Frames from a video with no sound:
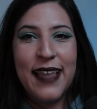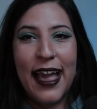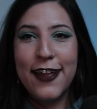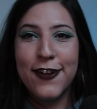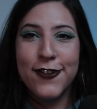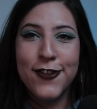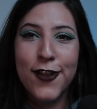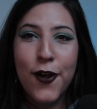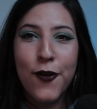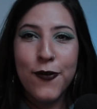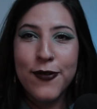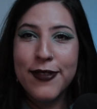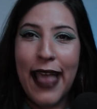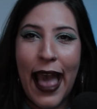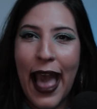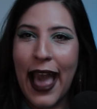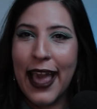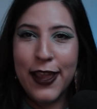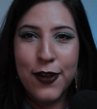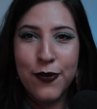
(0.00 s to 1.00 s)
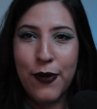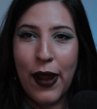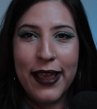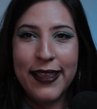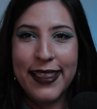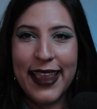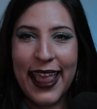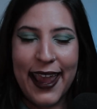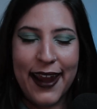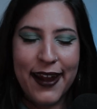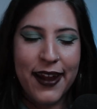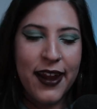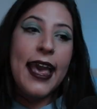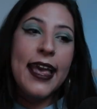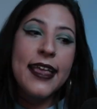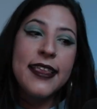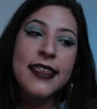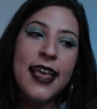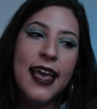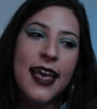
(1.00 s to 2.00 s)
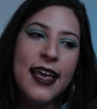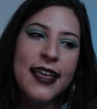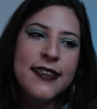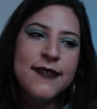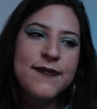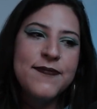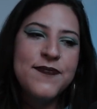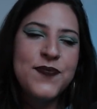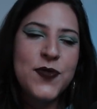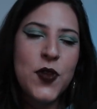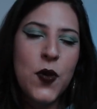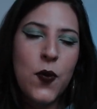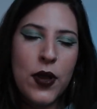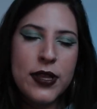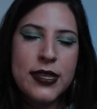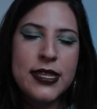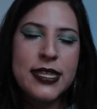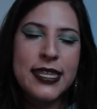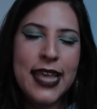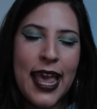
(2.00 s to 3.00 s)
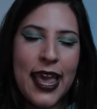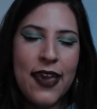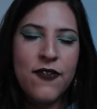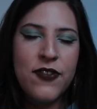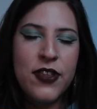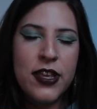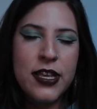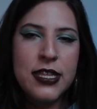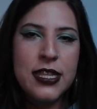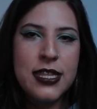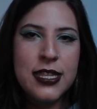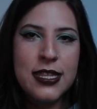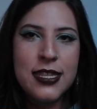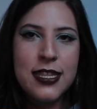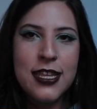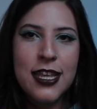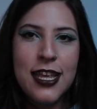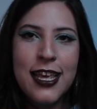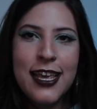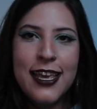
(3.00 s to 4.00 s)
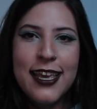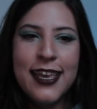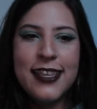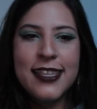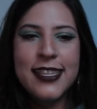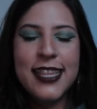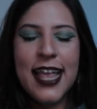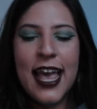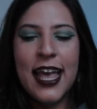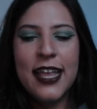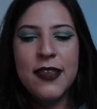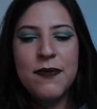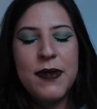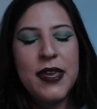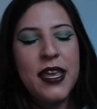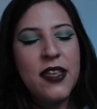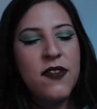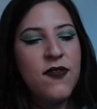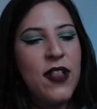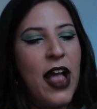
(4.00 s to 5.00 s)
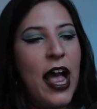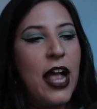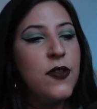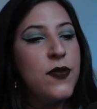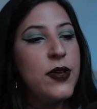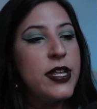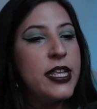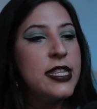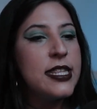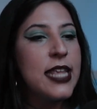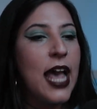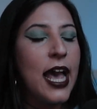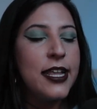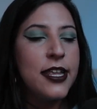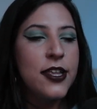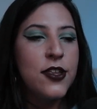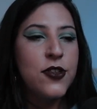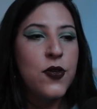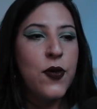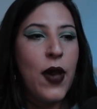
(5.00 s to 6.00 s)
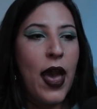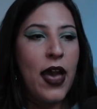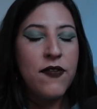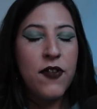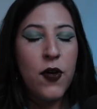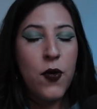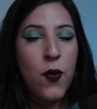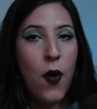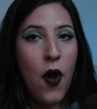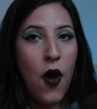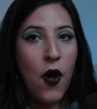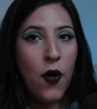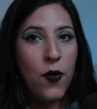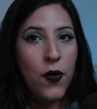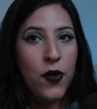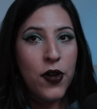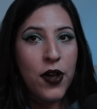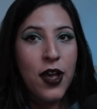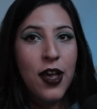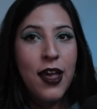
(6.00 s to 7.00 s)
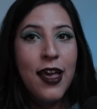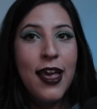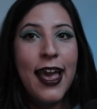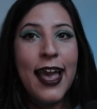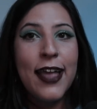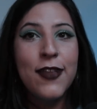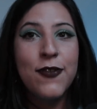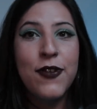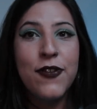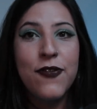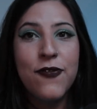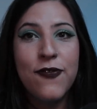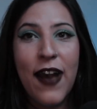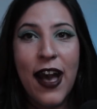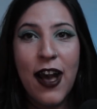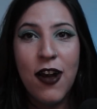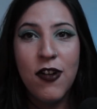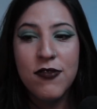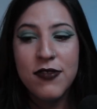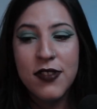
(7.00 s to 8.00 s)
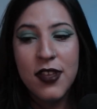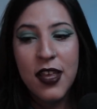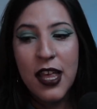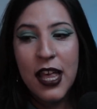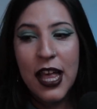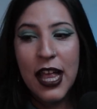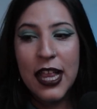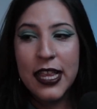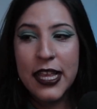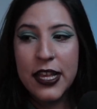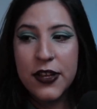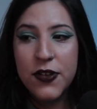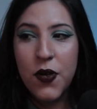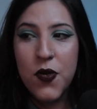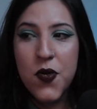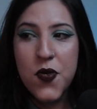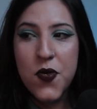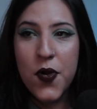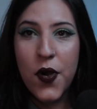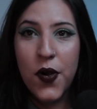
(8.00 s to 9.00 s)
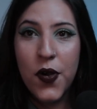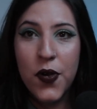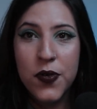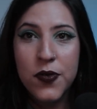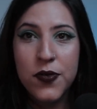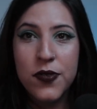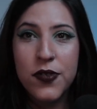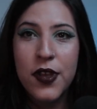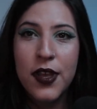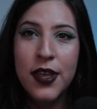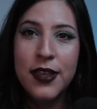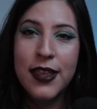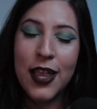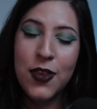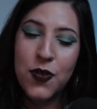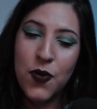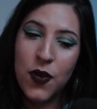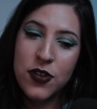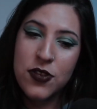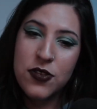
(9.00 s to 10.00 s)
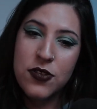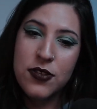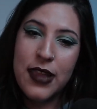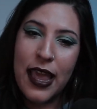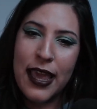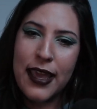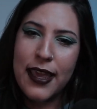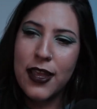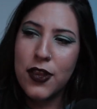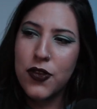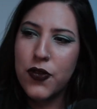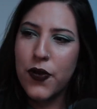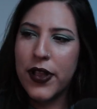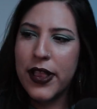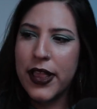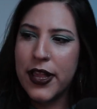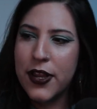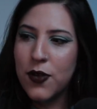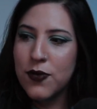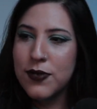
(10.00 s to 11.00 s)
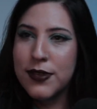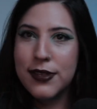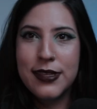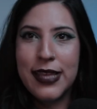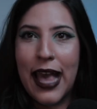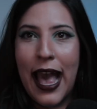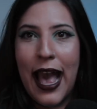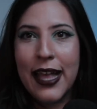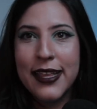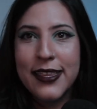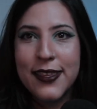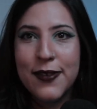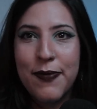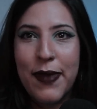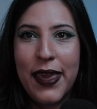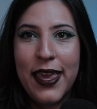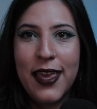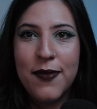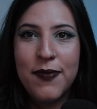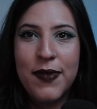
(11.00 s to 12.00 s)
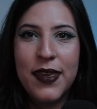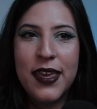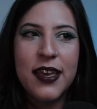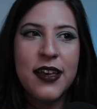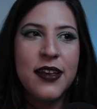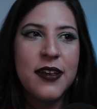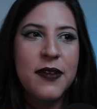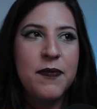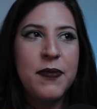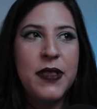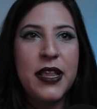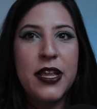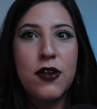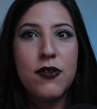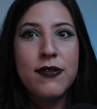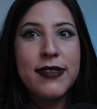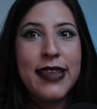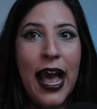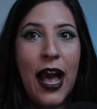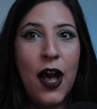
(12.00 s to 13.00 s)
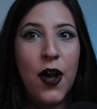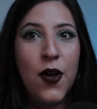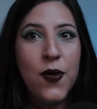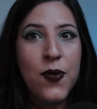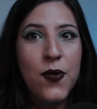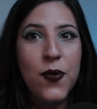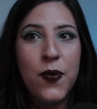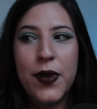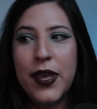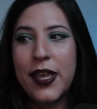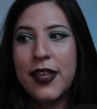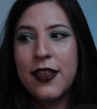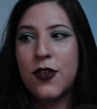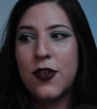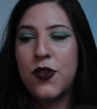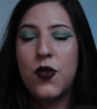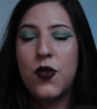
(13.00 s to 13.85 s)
I don't know, die right there. And then what saved us is that me and Vlad, we decided to have a walk, and we found a little road that was taking to a little sat, maybe a little town with